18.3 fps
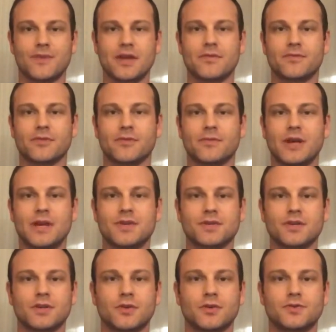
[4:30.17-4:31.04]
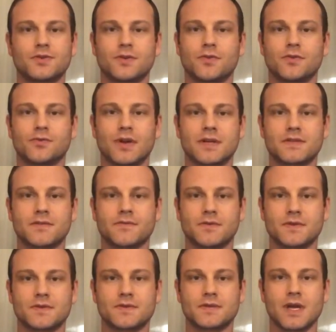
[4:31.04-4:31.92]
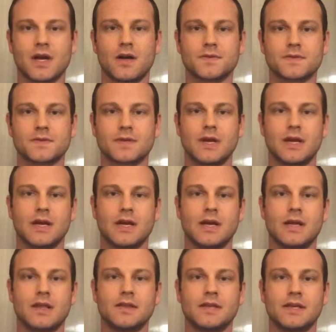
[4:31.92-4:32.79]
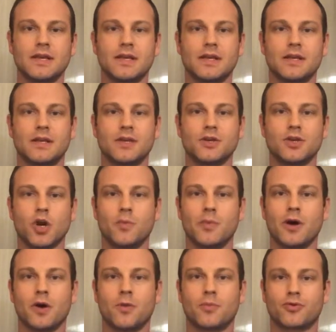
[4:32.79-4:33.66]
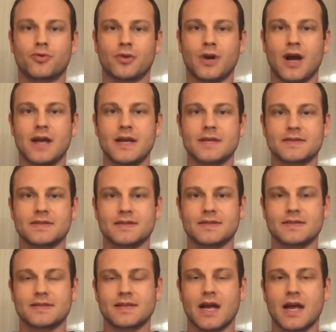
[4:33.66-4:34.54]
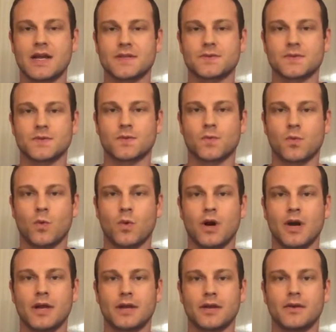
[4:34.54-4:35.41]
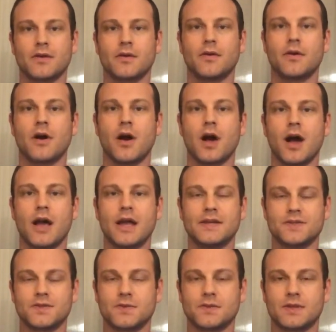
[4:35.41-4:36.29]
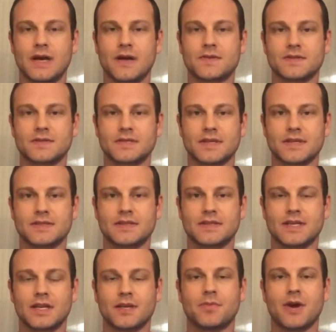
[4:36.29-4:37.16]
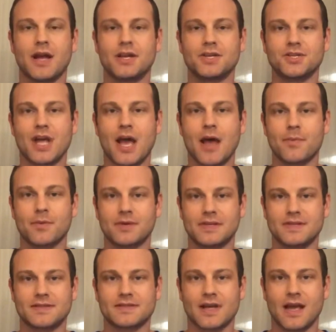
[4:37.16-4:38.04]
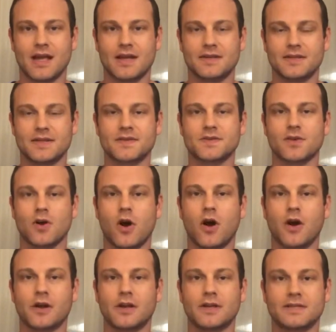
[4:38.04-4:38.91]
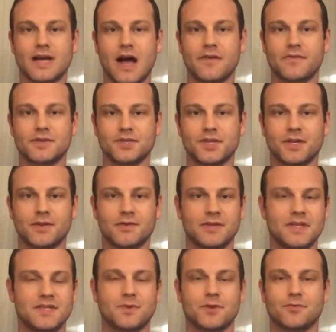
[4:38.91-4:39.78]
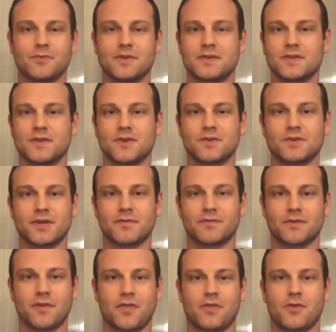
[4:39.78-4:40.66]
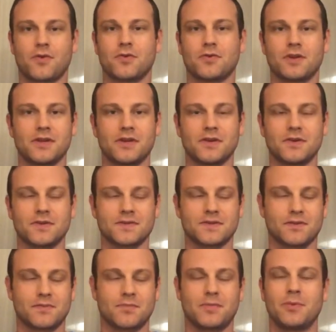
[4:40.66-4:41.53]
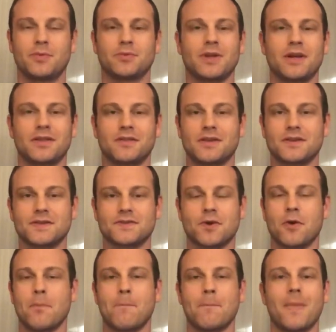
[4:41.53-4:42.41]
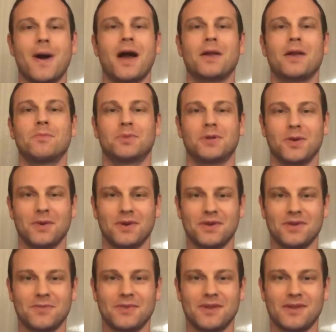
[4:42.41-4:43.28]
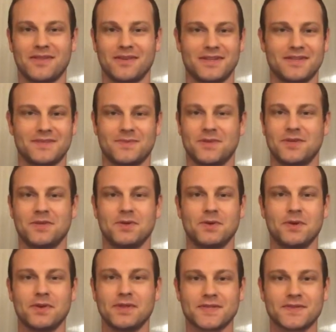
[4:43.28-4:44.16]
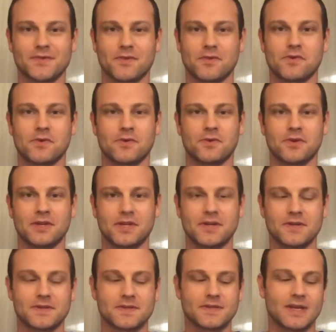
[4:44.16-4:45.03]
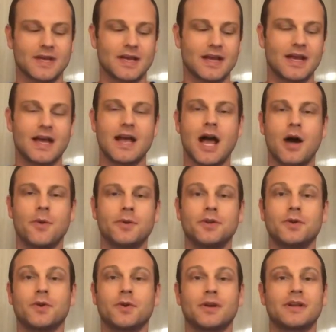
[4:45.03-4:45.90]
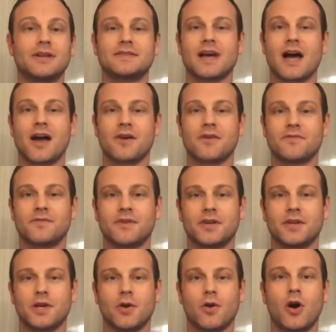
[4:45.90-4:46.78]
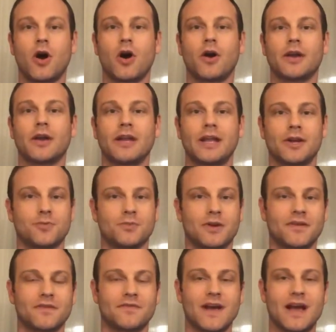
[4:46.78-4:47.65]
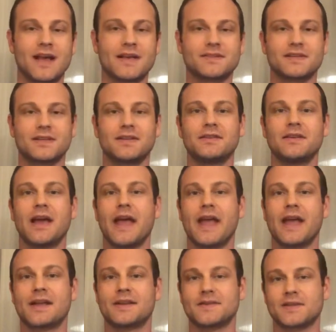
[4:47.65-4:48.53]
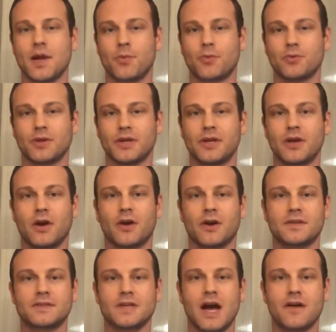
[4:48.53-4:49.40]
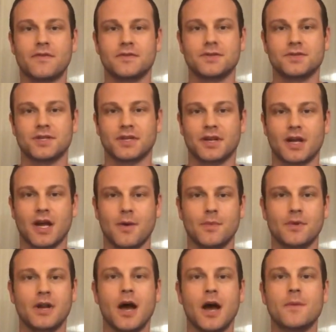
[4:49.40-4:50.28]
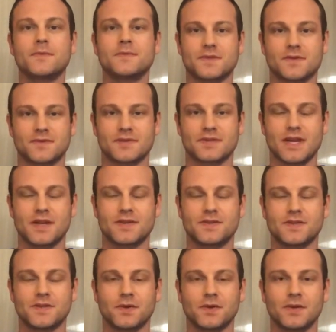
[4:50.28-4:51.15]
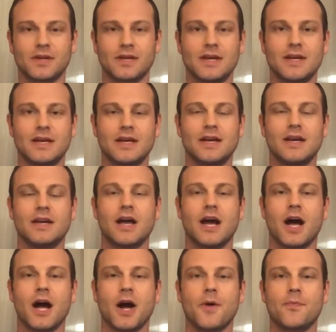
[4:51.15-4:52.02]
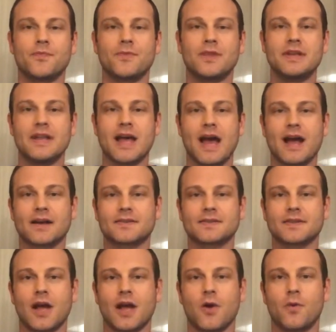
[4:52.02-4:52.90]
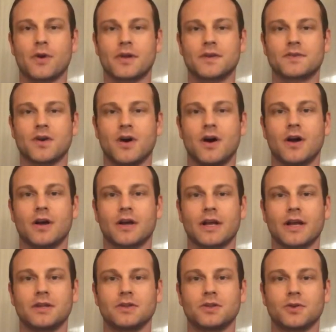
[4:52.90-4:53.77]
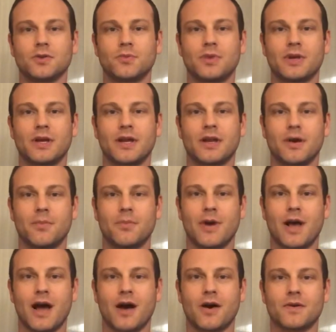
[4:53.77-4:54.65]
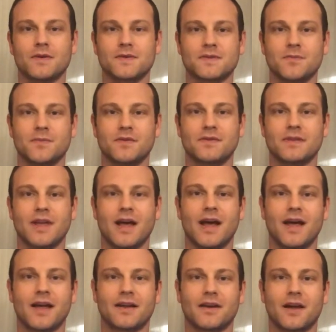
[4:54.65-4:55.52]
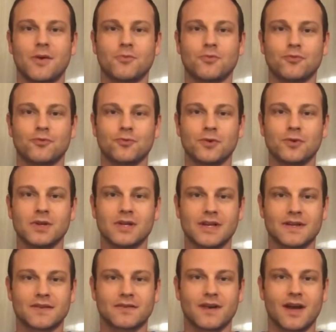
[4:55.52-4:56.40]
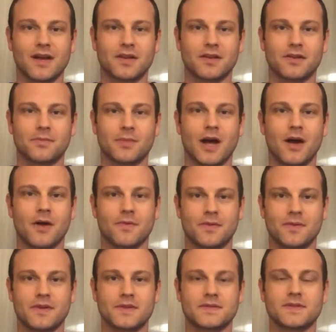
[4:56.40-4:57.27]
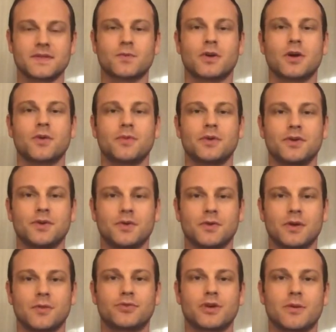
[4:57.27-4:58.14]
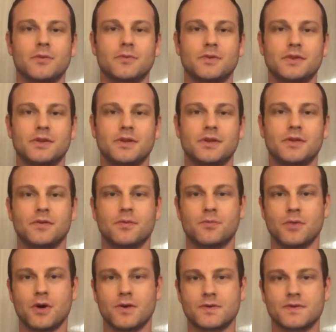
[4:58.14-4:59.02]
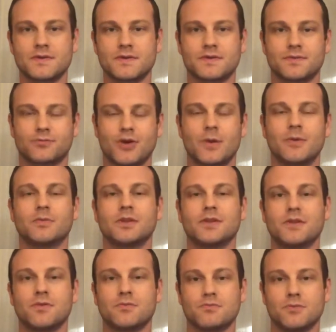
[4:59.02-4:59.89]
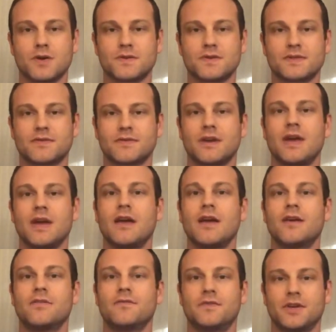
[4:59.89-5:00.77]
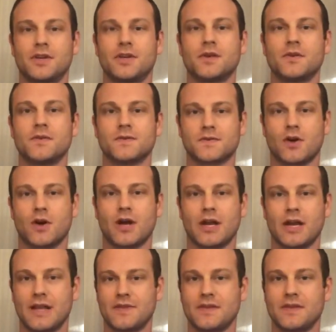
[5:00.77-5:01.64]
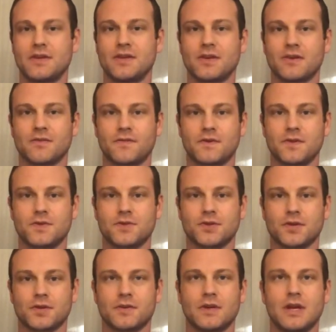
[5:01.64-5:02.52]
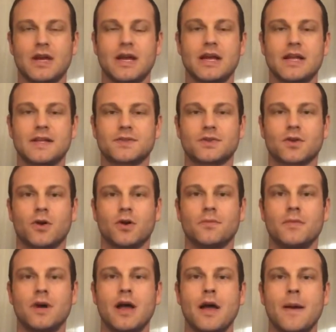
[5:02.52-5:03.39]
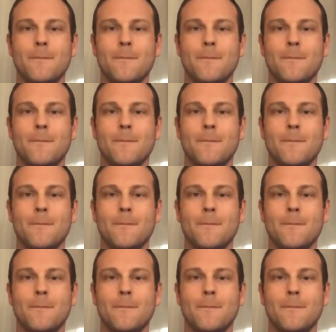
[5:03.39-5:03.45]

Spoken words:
information to the rest of your cells. The Nobel Prize in Science was won in 2016 by a Japanese scientist on autophagy. He's been researching it for 30 years. People like this are mind-blowing to me that he's been doing this for 30 years. I'll be doing an entire video on intermittent fasting and separately on autophagy coming up, so stay tuned. Next, I want to talk a little bit about something that I'm really excited about. This is what I'll be doing probably the most videos on in the near future. It's called